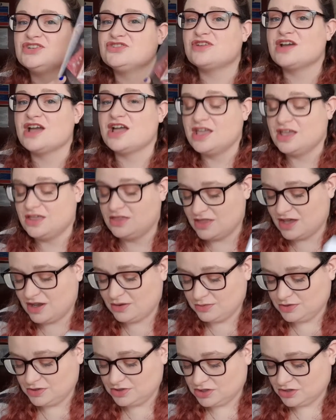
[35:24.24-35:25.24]
tray that
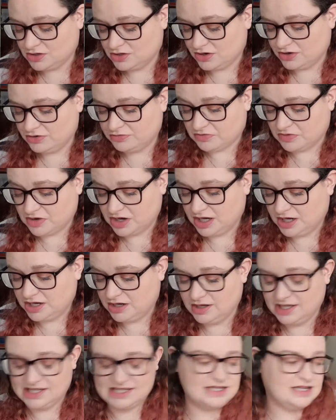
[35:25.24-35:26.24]
would go really
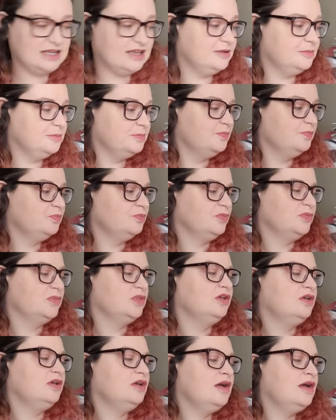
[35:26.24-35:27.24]
nicely.
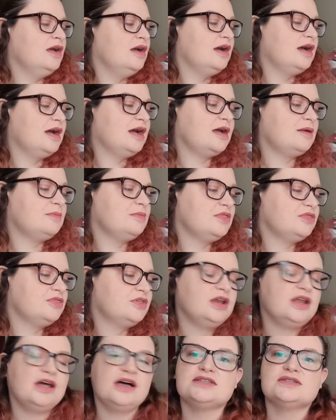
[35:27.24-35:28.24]
The
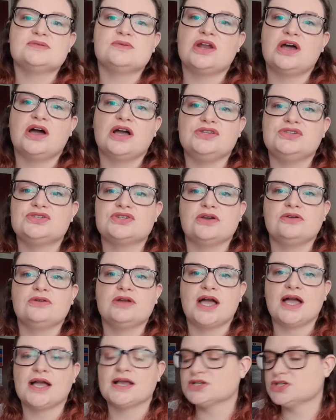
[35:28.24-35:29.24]
last one I don't
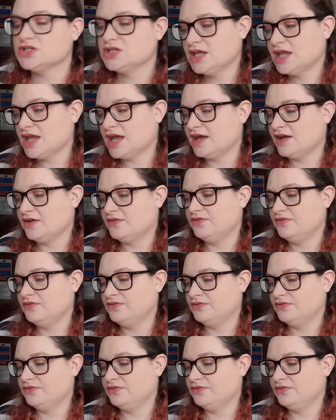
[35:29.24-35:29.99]
actually have,